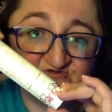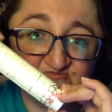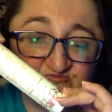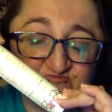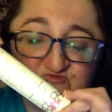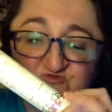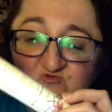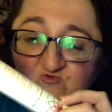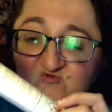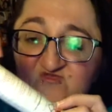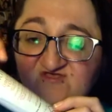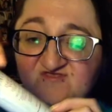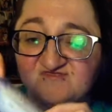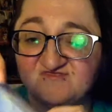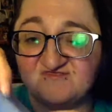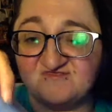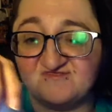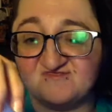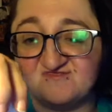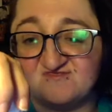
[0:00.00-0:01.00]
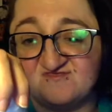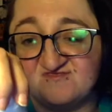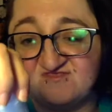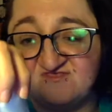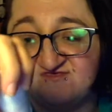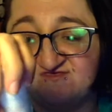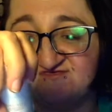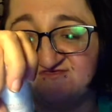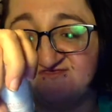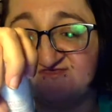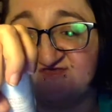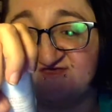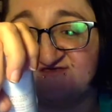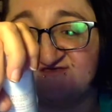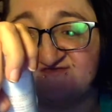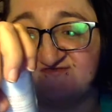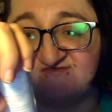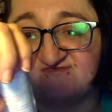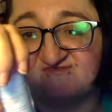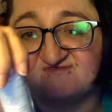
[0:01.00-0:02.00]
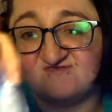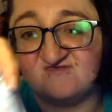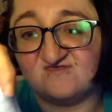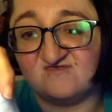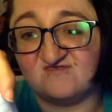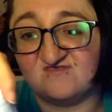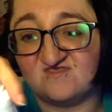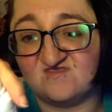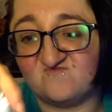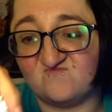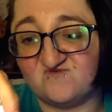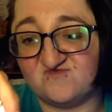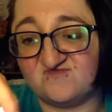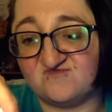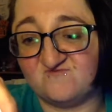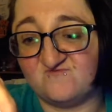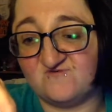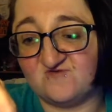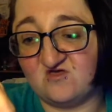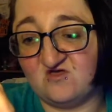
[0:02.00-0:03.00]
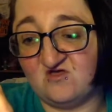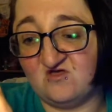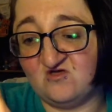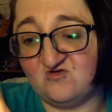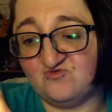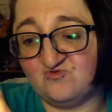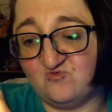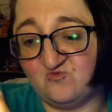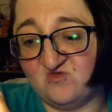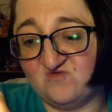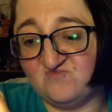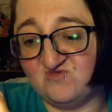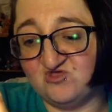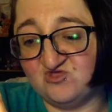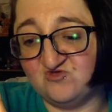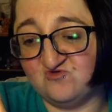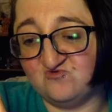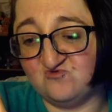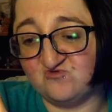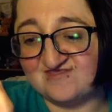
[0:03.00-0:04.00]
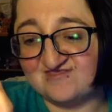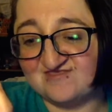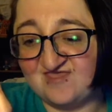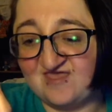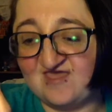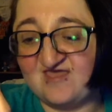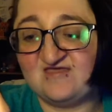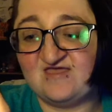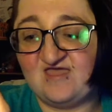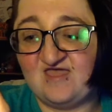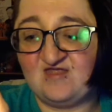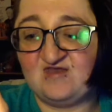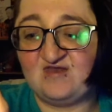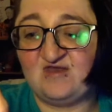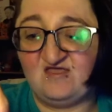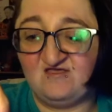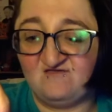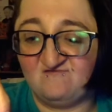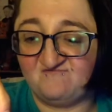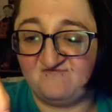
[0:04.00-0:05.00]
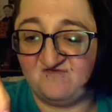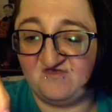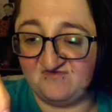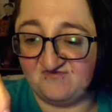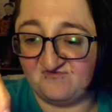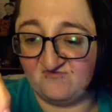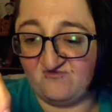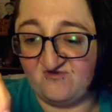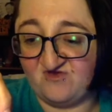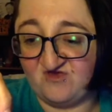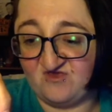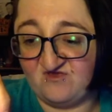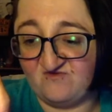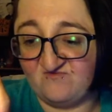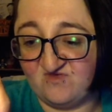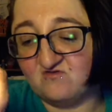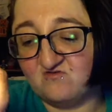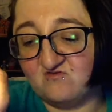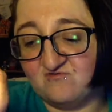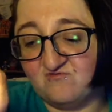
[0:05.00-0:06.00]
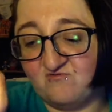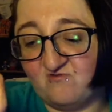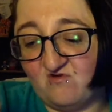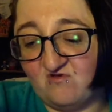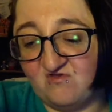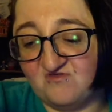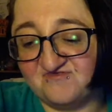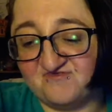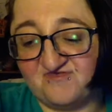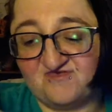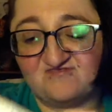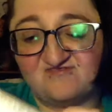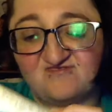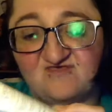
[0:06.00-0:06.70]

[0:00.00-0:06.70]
of choice these days is Pacifica Dreamy Youth Day and Night Face Cream. Good for all skin